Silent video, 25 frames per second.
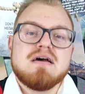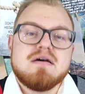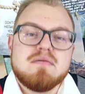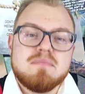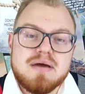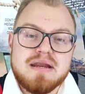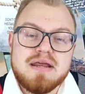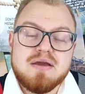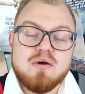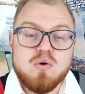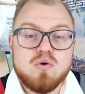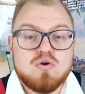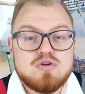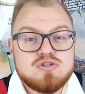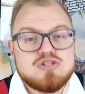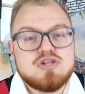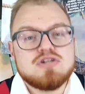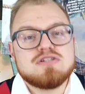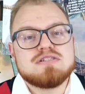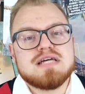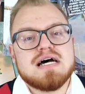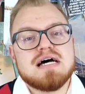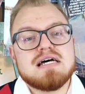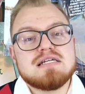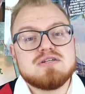but he also
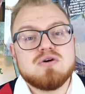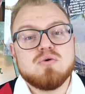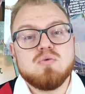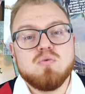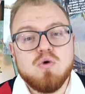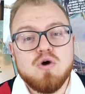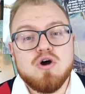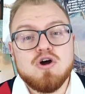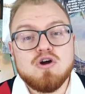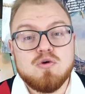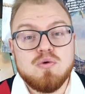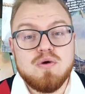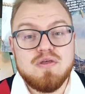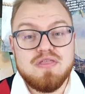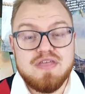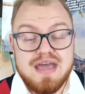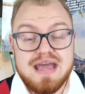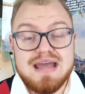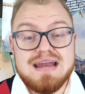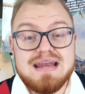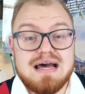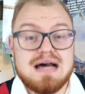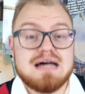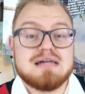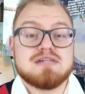does a work
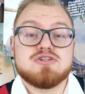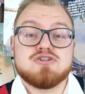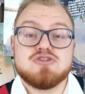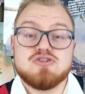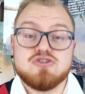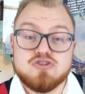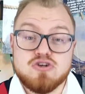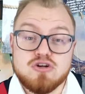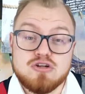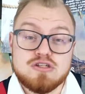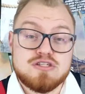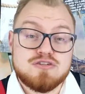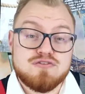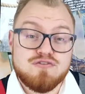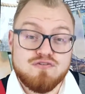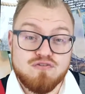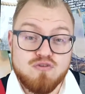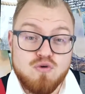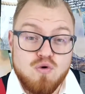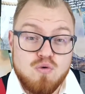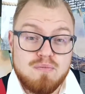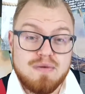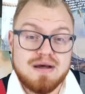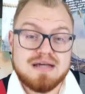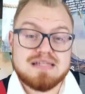within us to
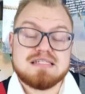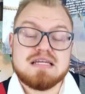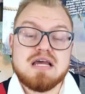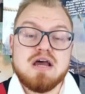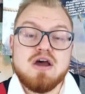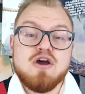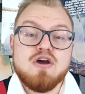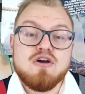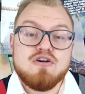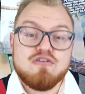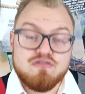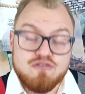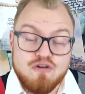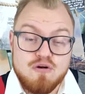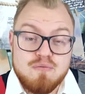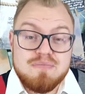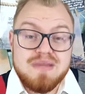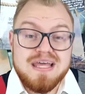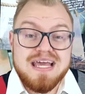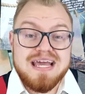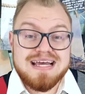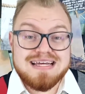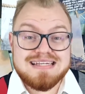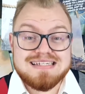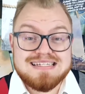transform us from
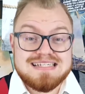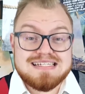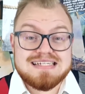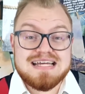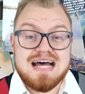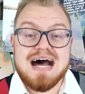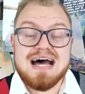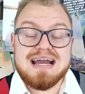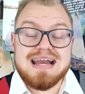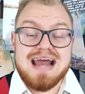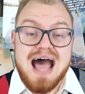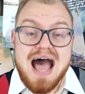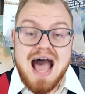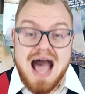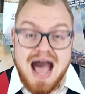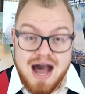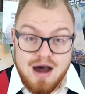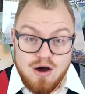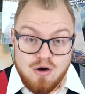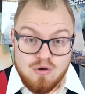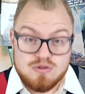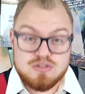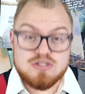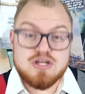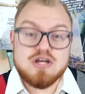the inside
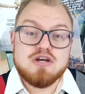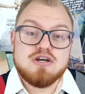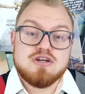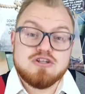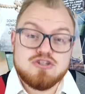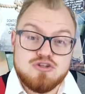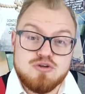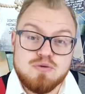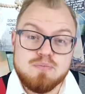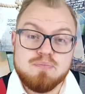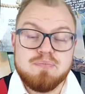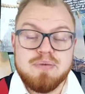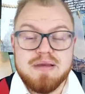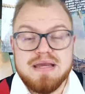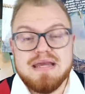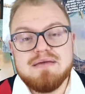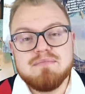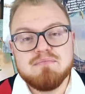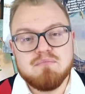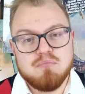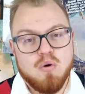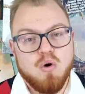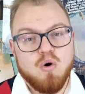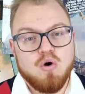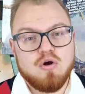out to be
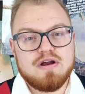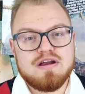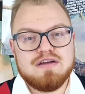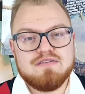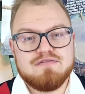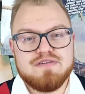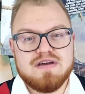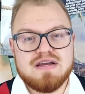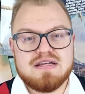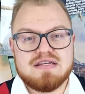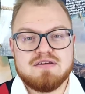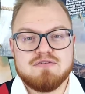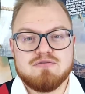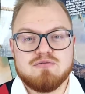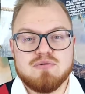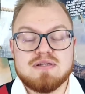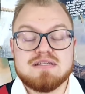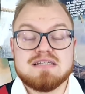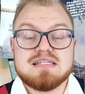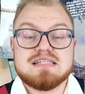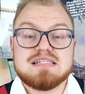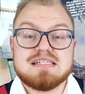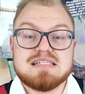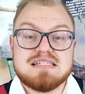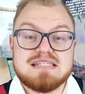more effective
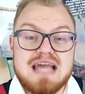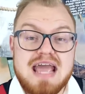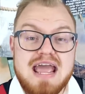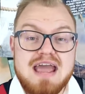witnesses.